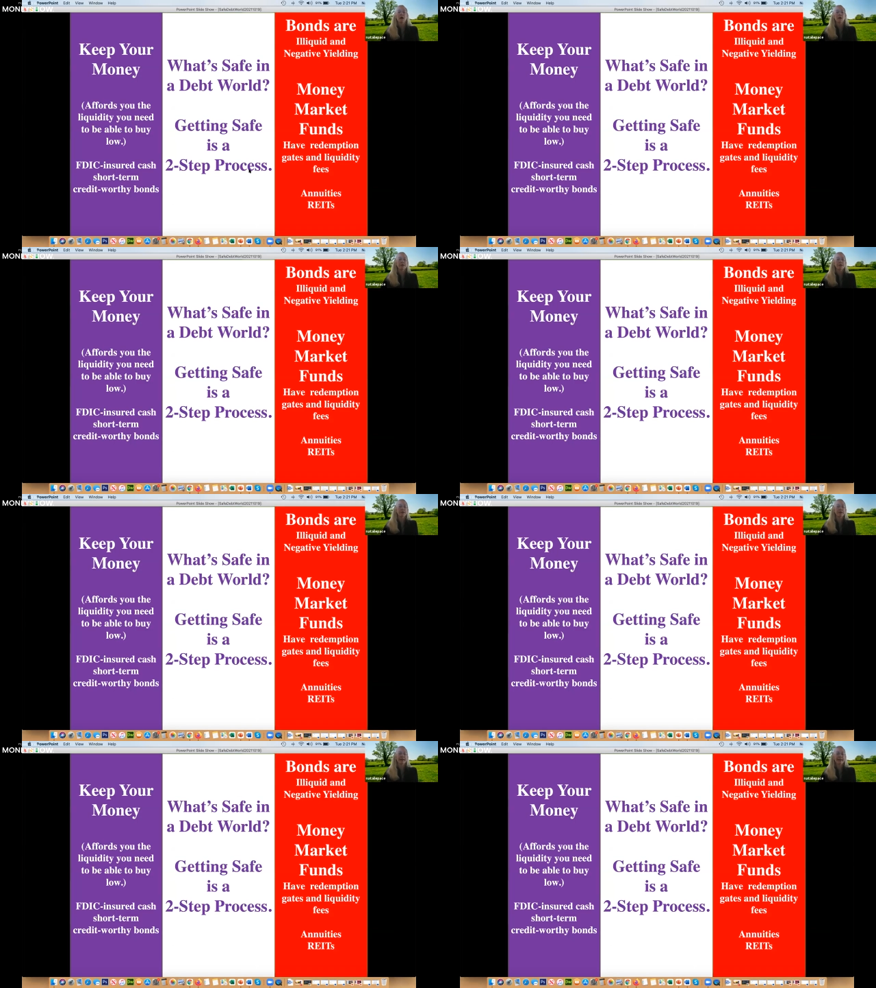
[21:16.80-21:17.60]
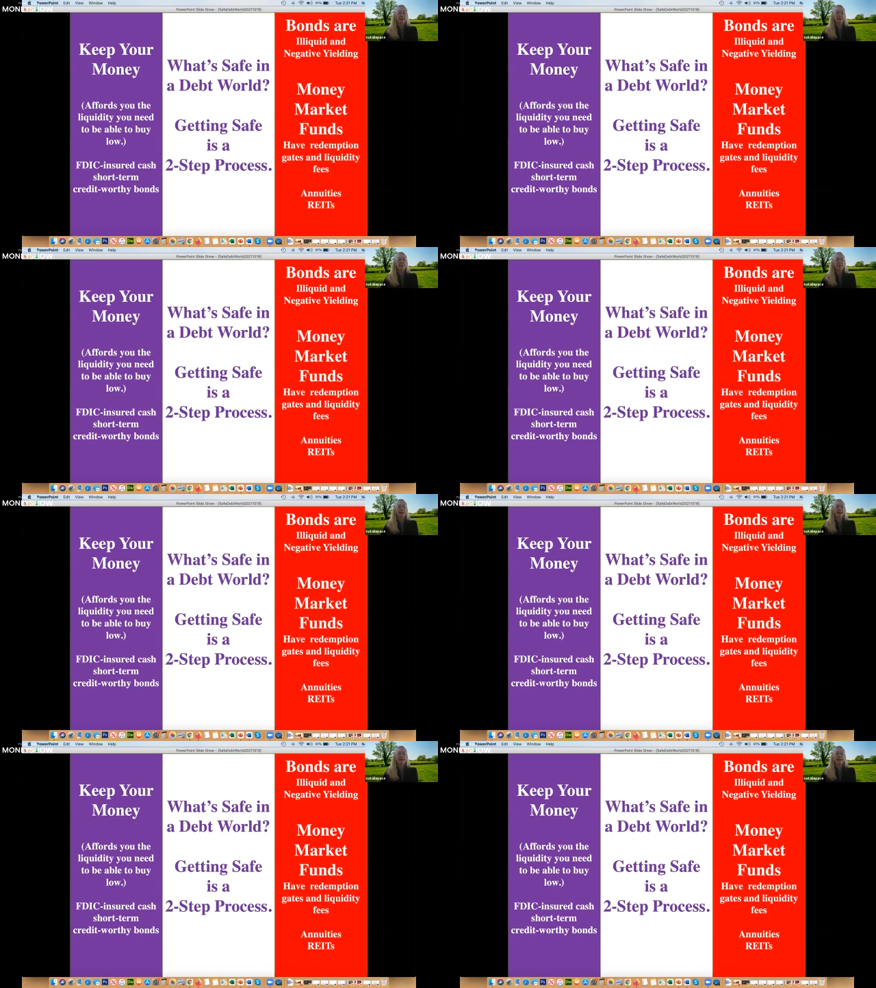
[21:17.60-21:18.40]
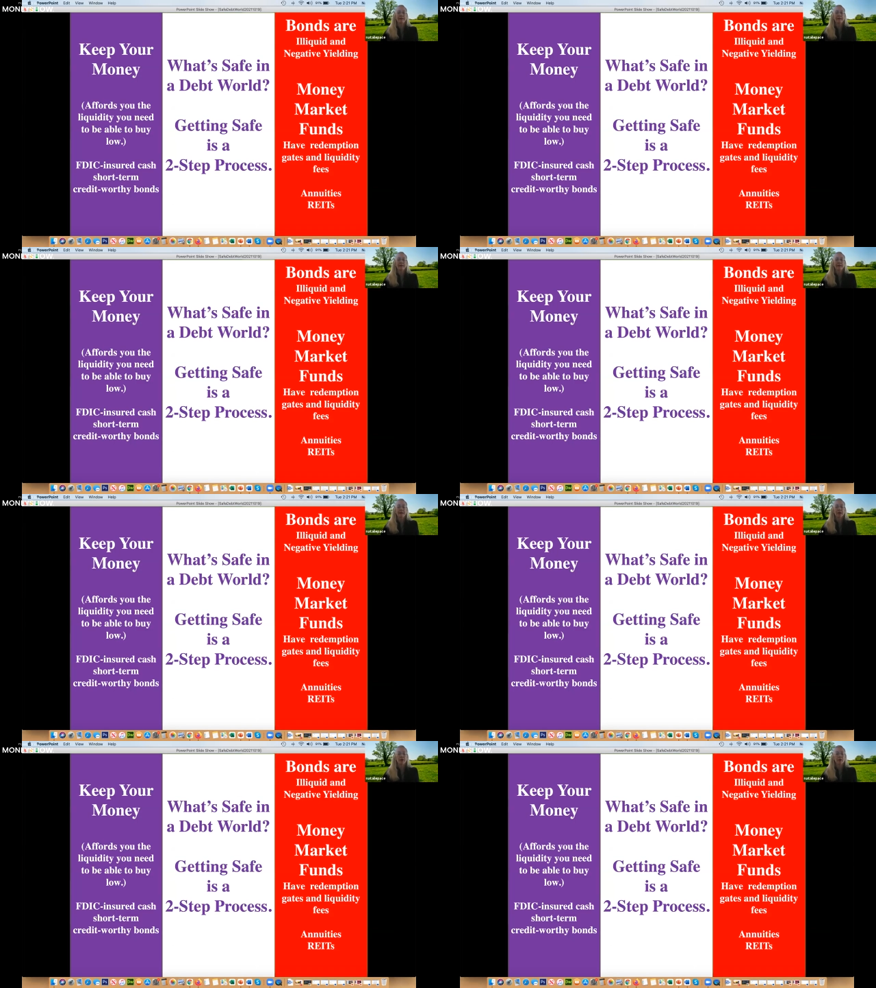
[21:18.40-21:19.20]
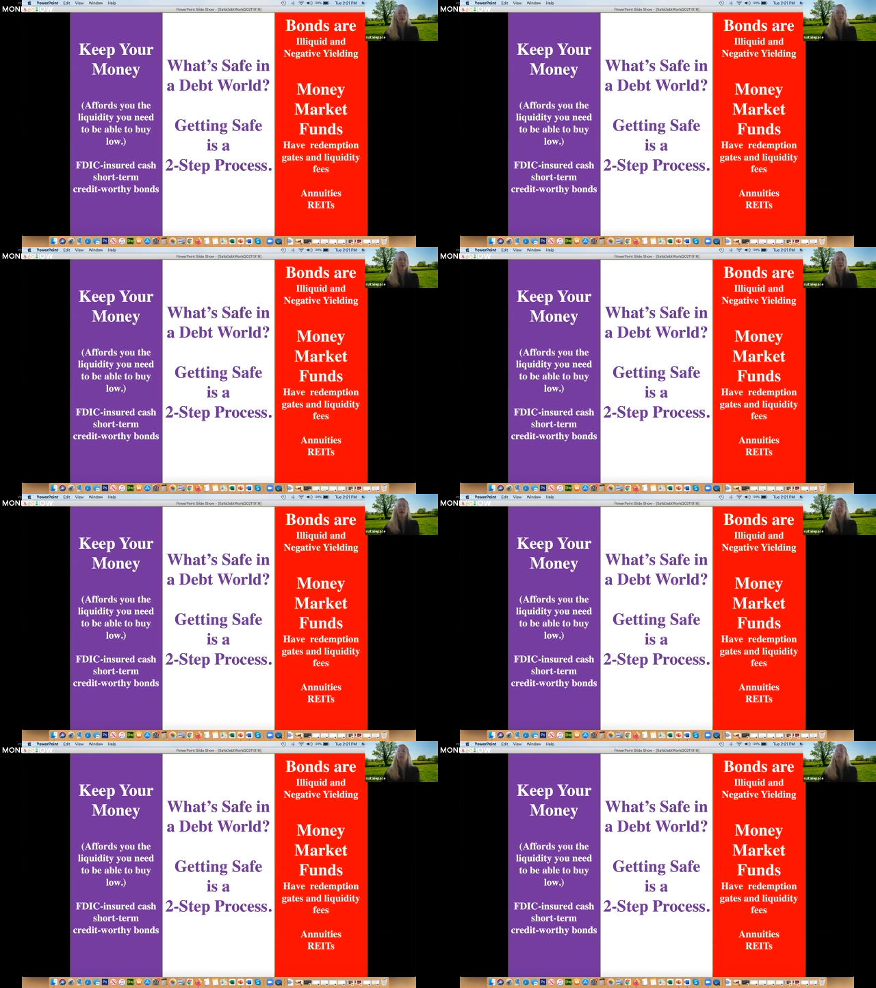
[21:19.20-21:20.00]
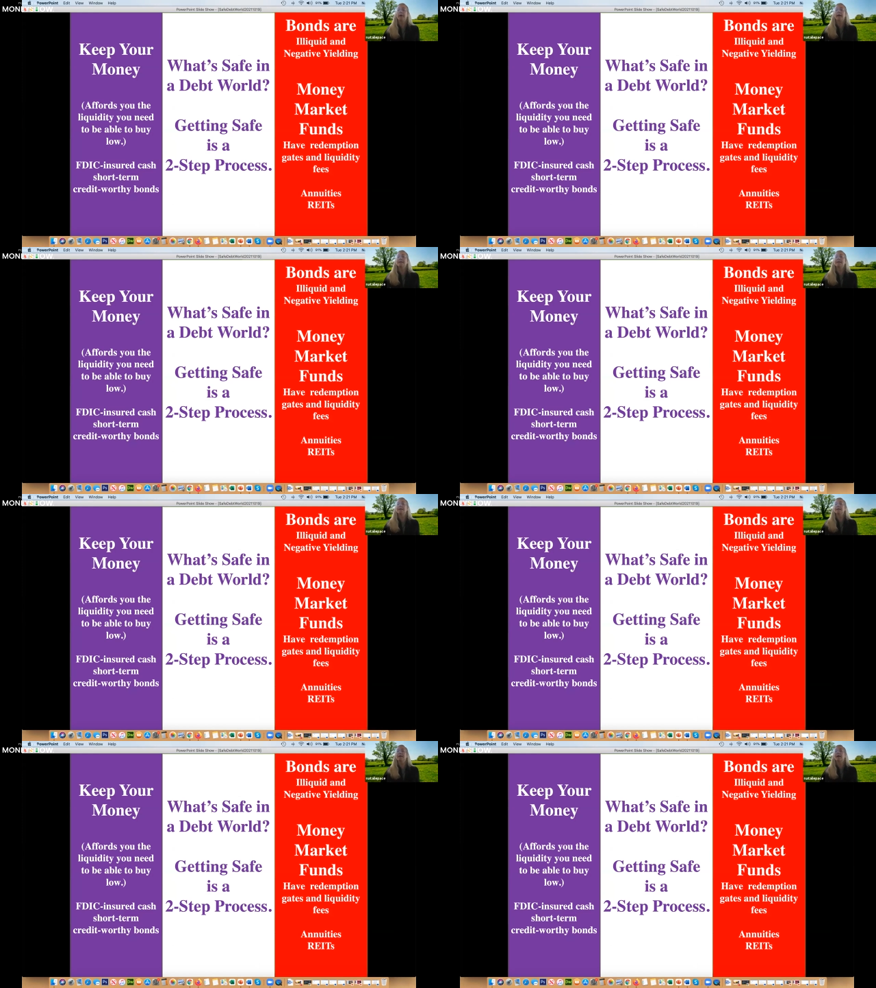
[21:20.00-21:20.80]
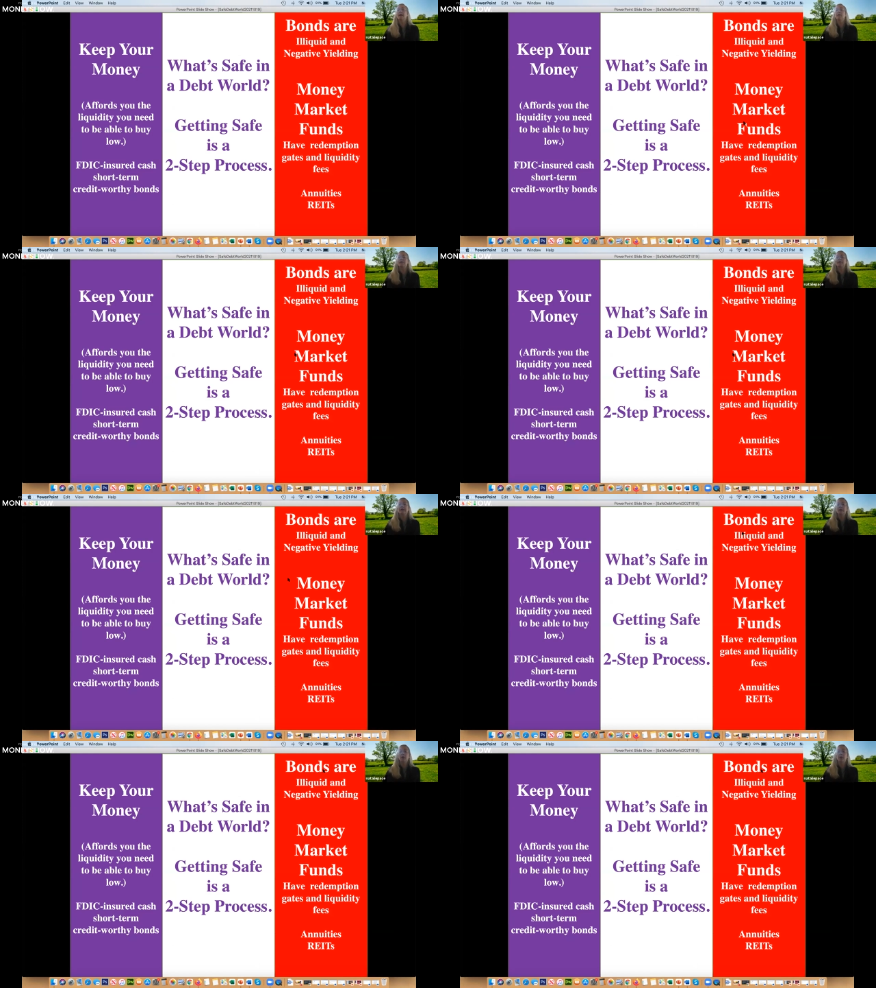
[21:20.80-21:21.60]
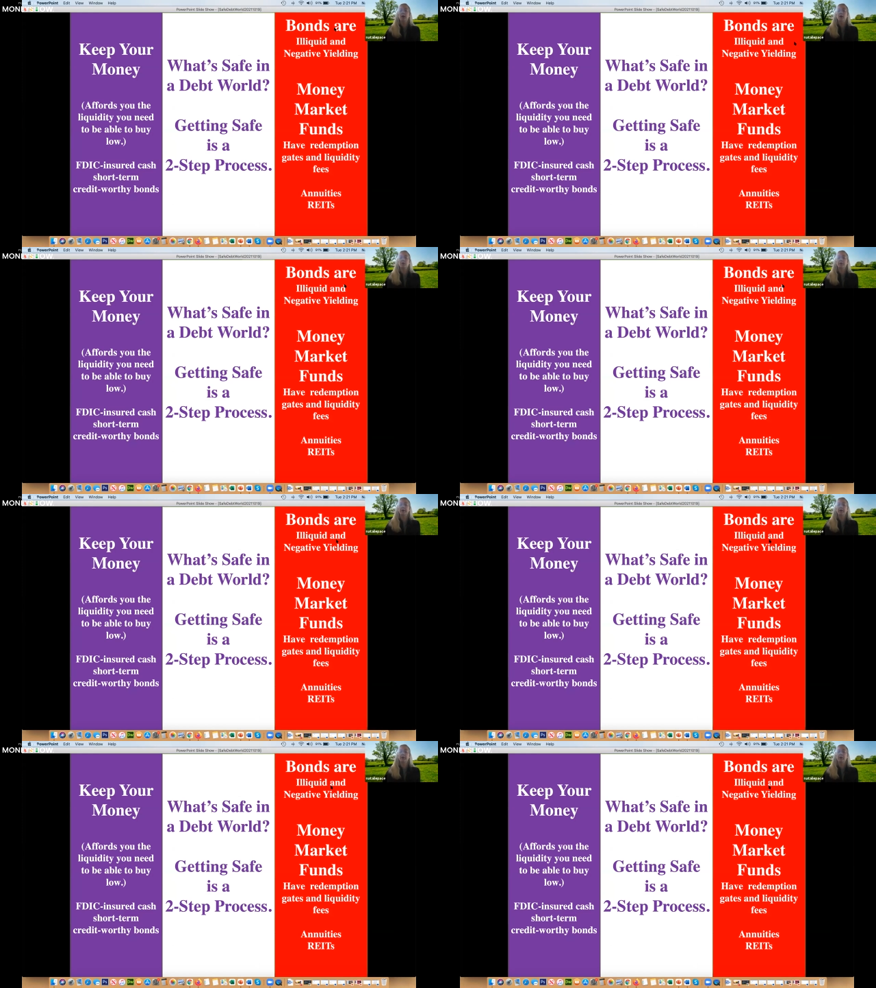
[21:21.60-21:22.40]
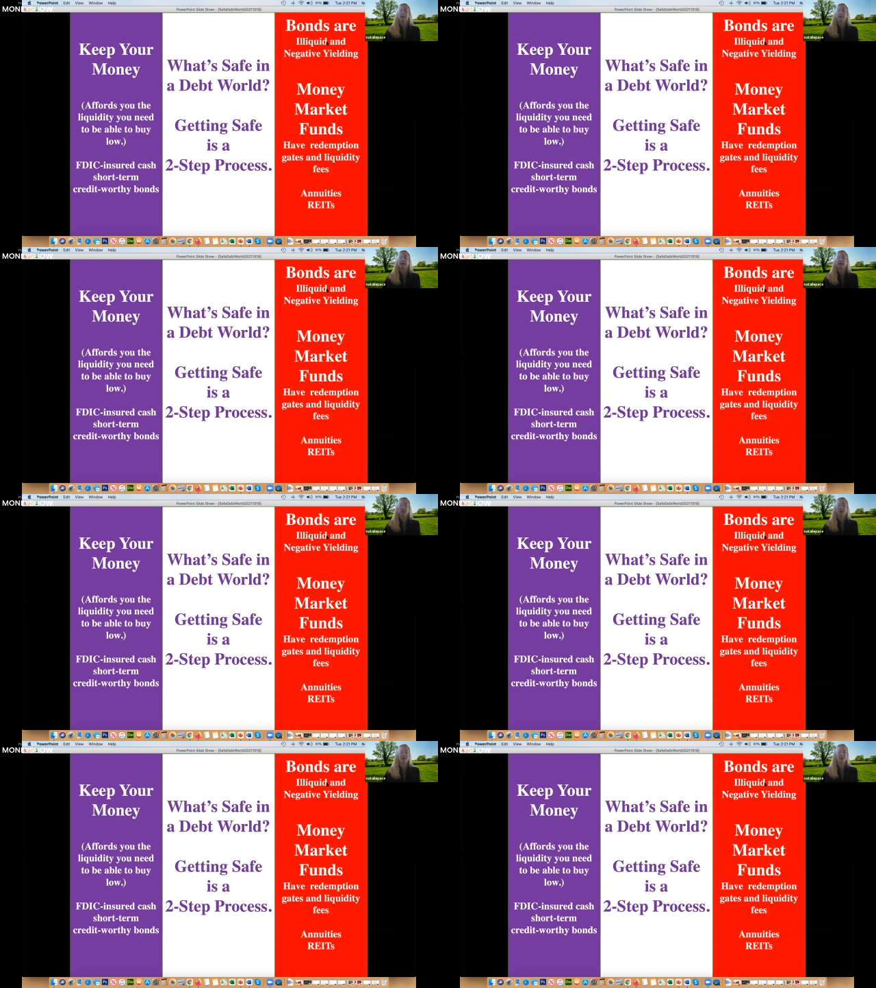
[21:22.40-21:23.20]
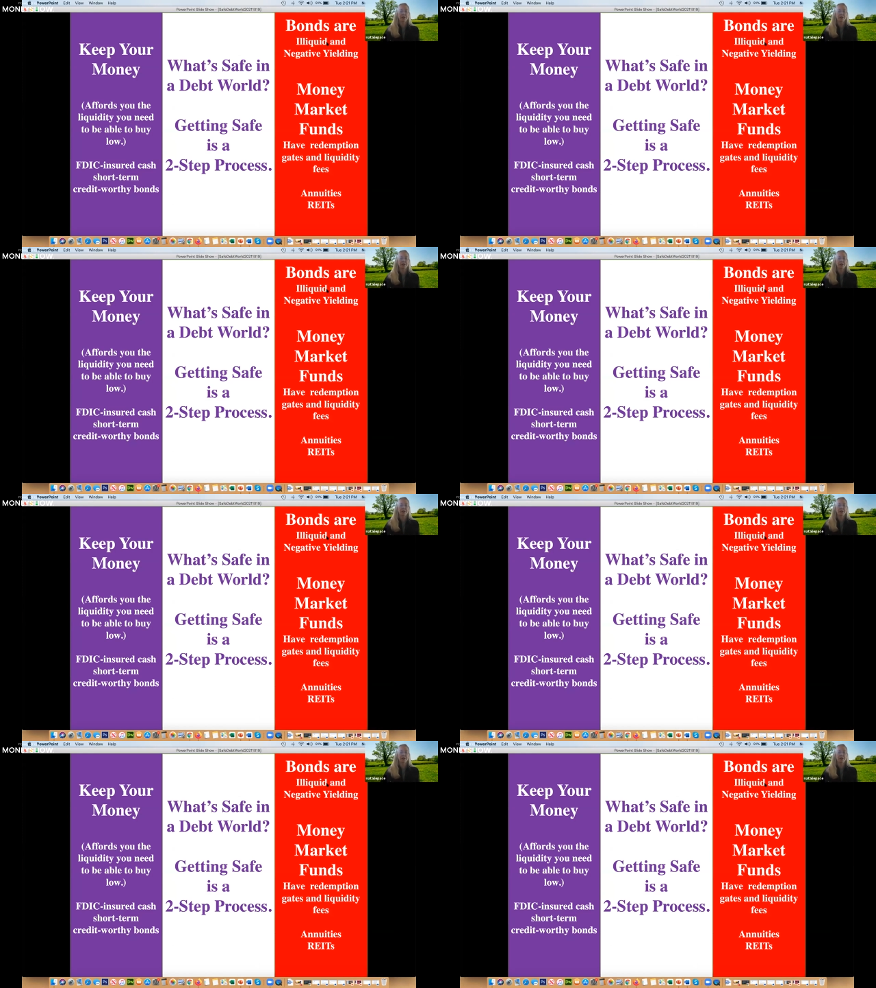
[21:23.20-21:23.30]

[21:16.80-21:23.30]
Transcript: [unreadable: no face in view]